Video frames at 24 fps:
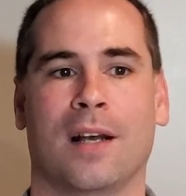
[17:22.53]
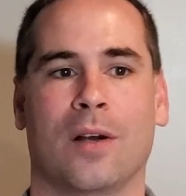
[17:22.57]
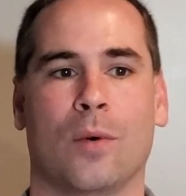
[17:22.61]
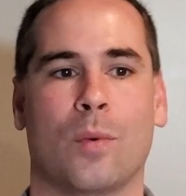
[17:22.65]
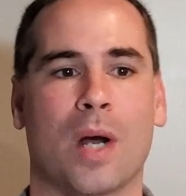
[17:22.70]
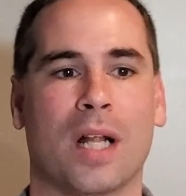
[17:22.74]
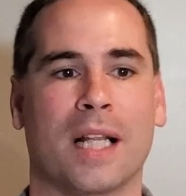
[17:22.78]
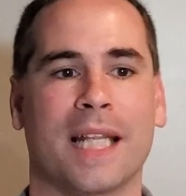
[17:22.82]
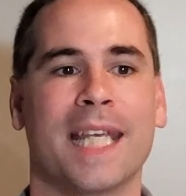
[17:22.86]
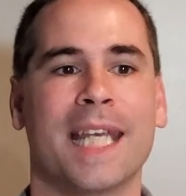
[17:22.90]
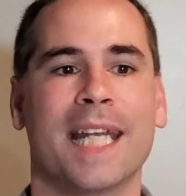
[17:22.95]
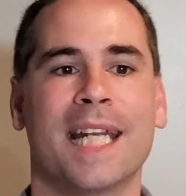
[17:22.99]

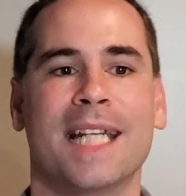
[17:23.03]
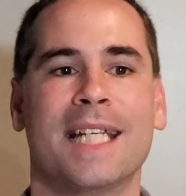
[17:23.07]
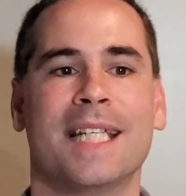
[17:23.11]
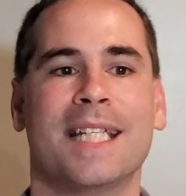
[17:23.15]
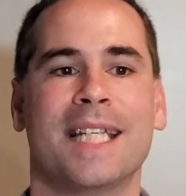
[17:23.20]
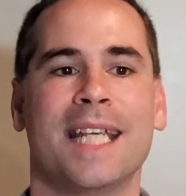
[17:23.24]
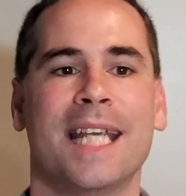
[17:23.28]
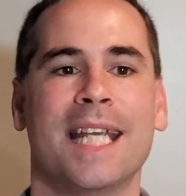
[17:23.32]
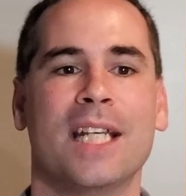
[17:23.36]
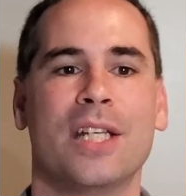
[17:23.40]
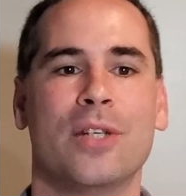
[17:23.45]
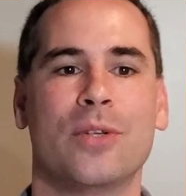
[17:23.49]
While he had
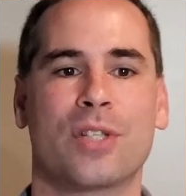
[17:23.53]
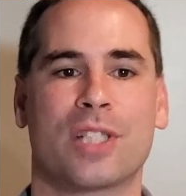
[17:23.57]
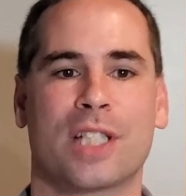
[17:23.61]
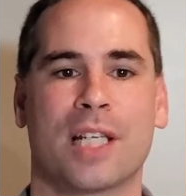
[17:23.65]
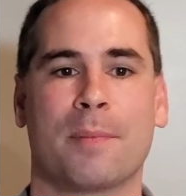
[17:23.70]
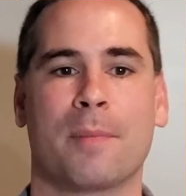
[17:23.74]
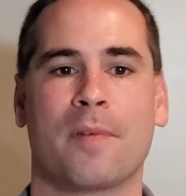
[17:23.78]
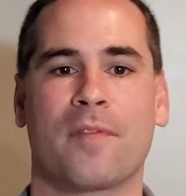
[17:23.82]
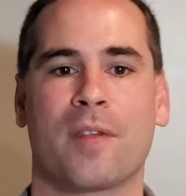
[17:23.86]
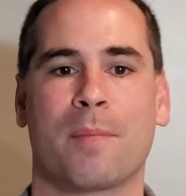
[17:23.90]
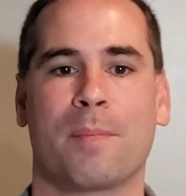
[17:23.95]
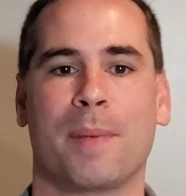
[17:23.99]
indeed used
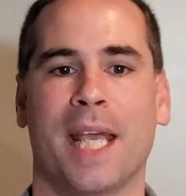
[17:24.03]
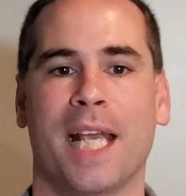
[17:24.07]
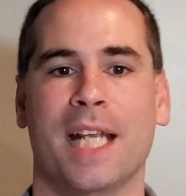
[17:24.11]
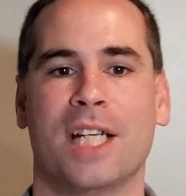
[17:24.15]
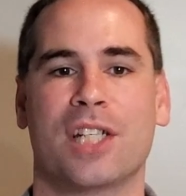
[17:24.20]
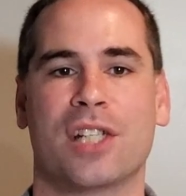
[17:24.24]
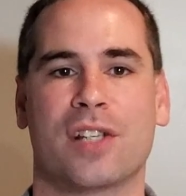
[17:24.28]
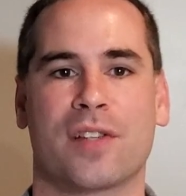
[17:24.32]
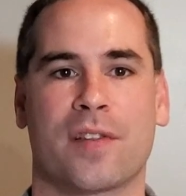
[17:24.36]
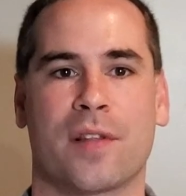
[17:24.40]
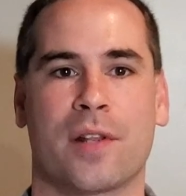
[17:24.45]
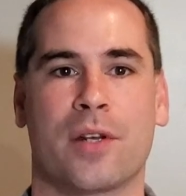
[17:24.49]
some of the
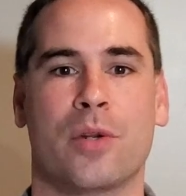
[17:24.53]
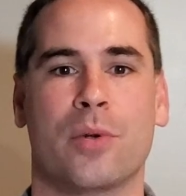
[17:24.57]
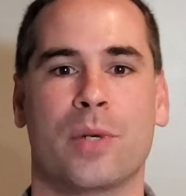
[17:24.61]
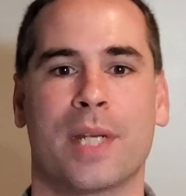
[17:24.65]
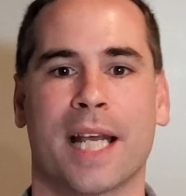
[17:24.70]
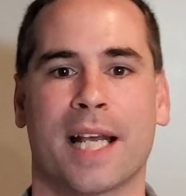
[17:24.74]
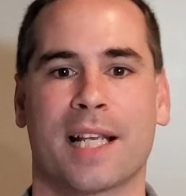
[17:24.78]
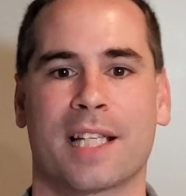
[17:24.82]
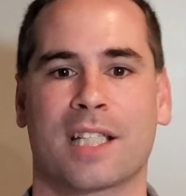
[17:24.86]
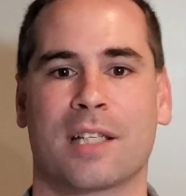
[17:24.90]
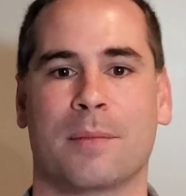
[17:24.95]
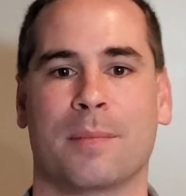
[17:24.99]
pages of the New
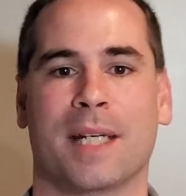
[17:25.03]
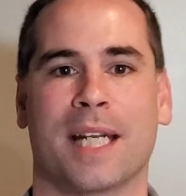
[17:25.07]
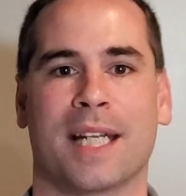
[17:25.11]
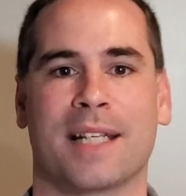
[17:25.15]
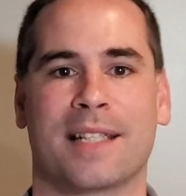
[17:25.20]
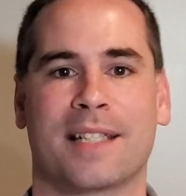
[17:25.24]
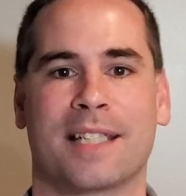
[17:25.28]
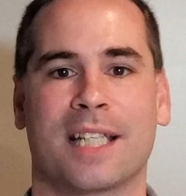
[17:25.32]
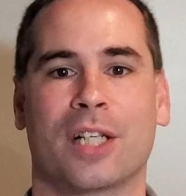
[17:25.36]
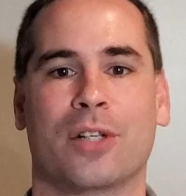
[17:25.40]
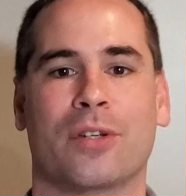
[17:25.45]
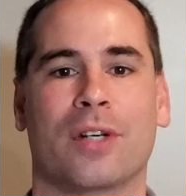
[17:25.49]
Testament
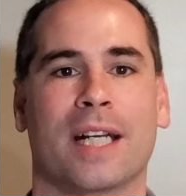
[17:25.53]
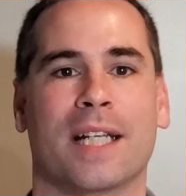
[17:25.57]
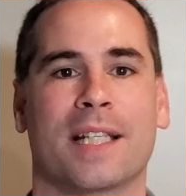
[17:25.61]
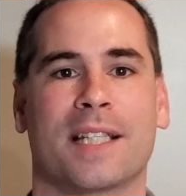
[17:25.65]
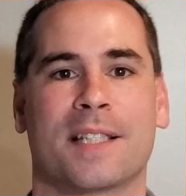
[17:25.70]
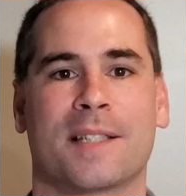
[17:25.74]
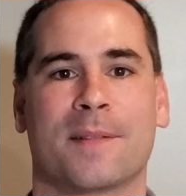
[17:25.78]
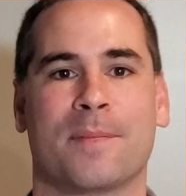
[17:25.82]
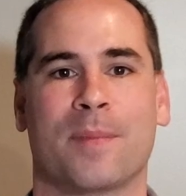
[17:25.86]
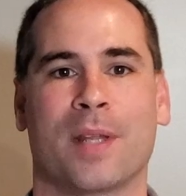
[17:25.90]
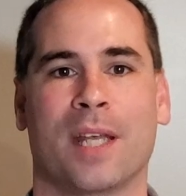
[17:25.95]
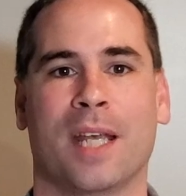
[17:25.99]
as
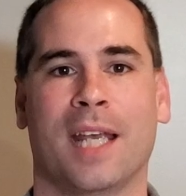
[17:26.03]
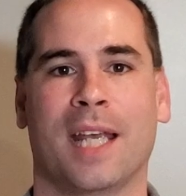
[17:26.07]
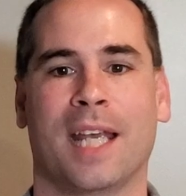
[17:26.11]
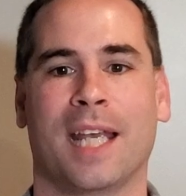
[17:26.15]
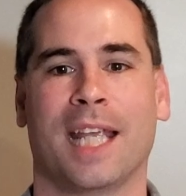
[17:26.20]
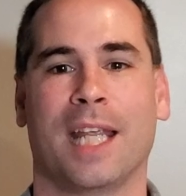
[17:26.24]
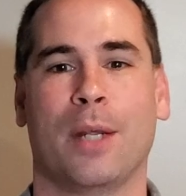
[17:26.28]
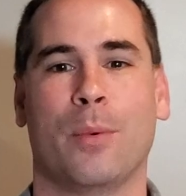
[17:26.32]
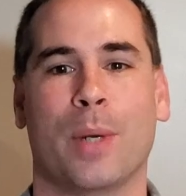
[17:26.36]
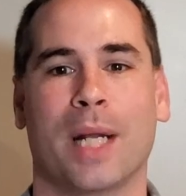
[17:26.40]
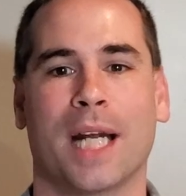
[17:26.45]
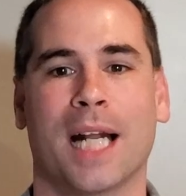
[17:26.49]
cigarettes,
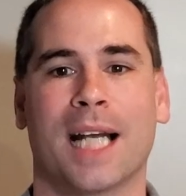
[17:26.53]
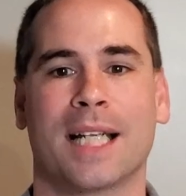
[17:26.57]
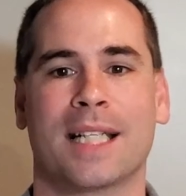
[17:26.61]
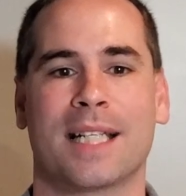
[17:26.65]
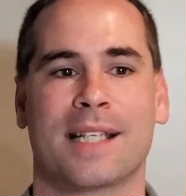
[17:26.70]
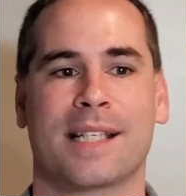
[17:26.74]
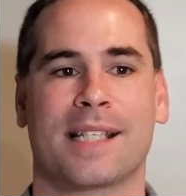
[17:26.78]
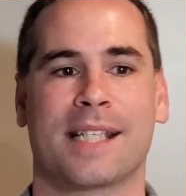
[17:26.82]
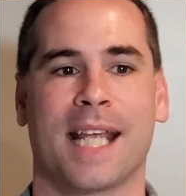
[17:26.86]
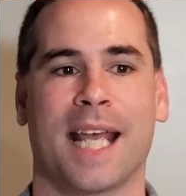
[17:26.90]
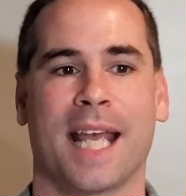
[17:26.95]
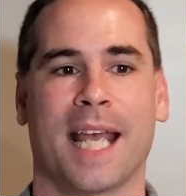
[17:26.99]
he went on
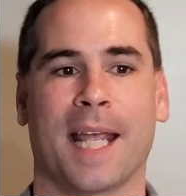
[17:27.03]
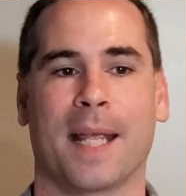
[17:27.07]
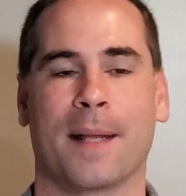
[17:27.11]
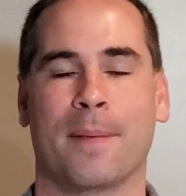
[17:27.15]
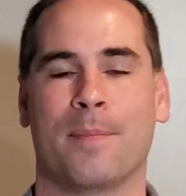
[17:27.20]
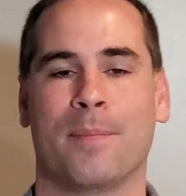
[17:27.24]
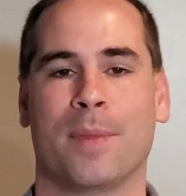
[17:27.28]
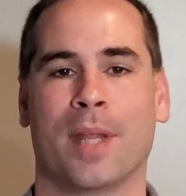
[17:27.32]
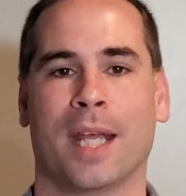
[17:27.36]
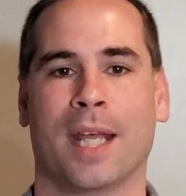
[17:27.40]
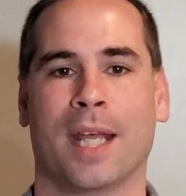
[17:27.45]
to say,